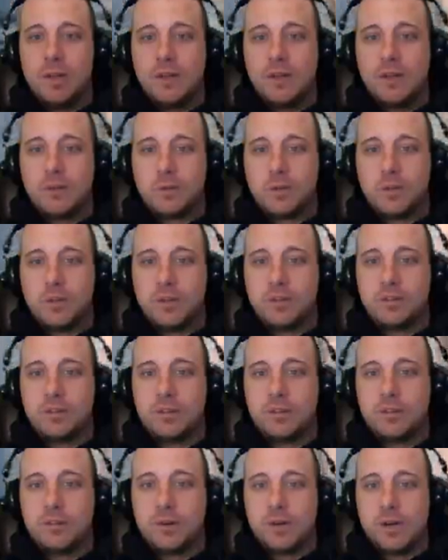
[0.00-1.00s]
That's what this
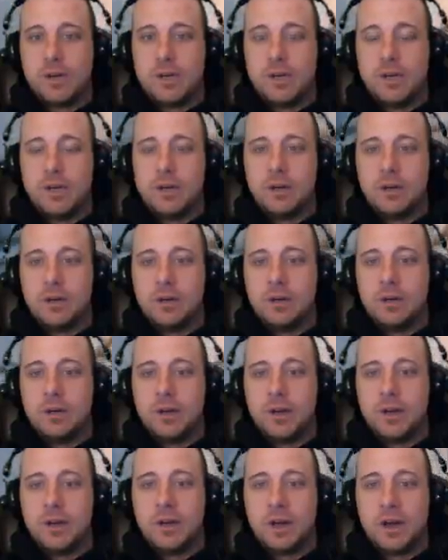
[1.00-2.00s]
is right here.
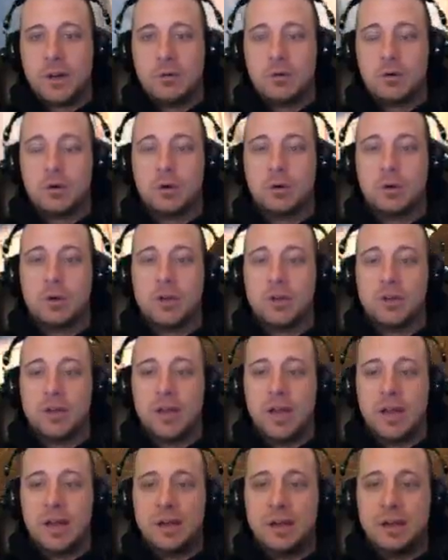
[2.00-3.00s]
And I will go into
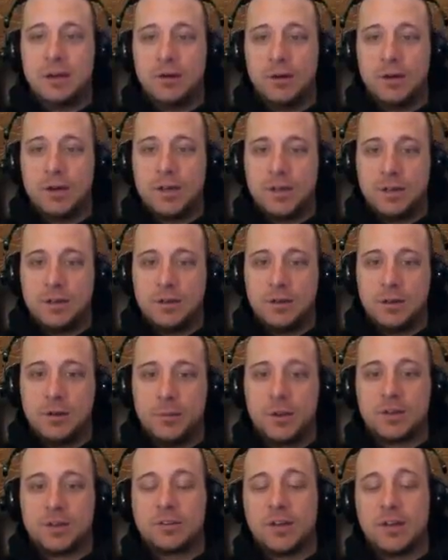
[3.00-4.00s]
that in great detail
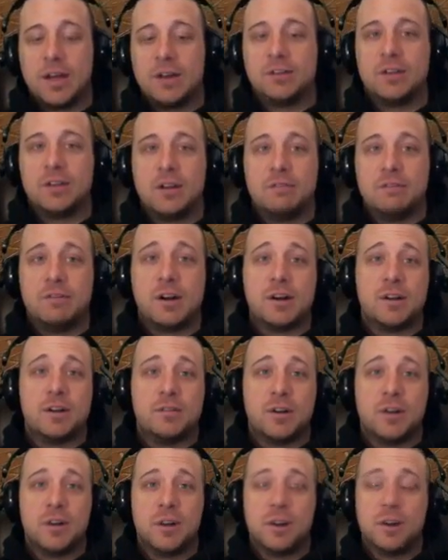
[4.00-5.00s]
because that is a very,
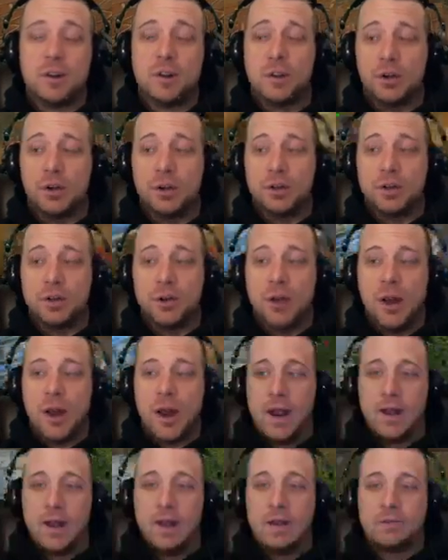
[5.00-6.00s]
very good
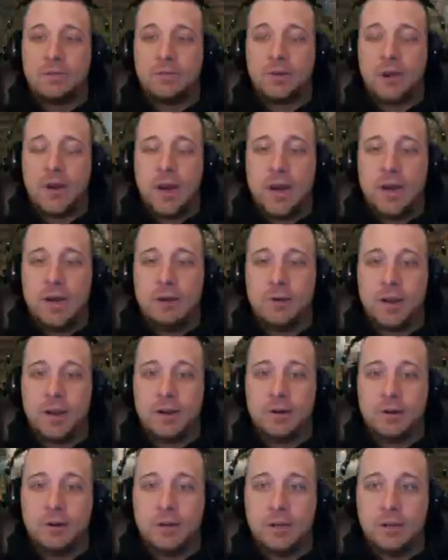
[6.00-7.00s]
add-on for any
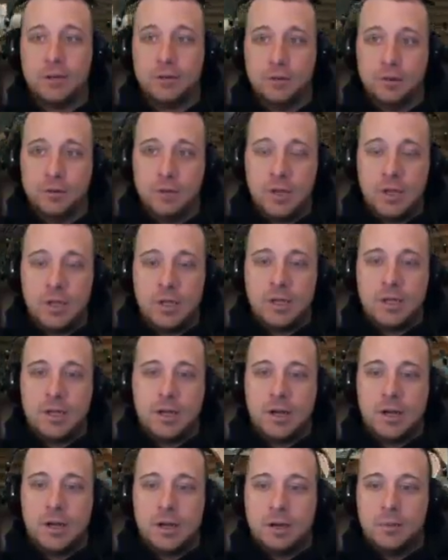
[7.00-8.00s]
raider to use.
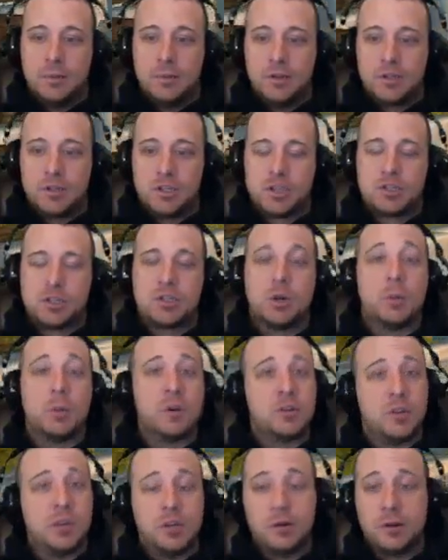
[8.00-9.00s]
There's just so
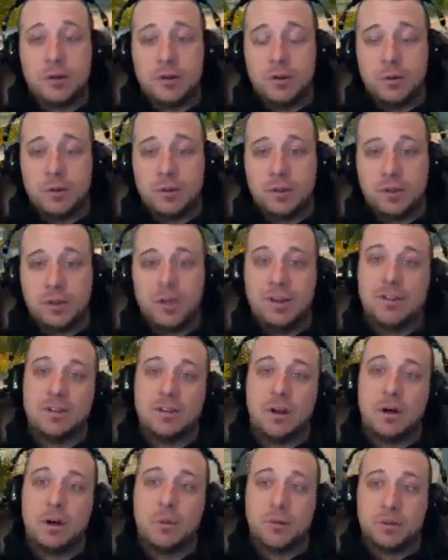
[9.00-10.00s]
much that you can do with it. It's
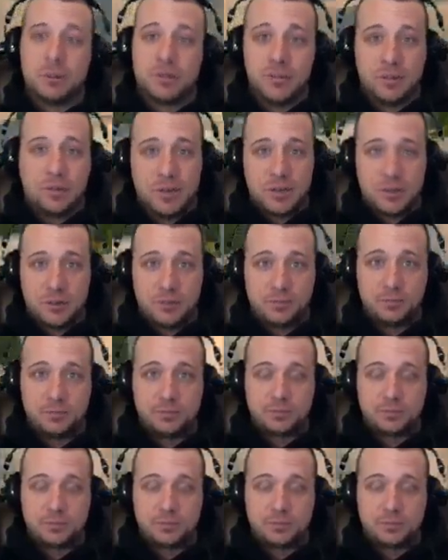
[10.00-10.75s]
almost essential.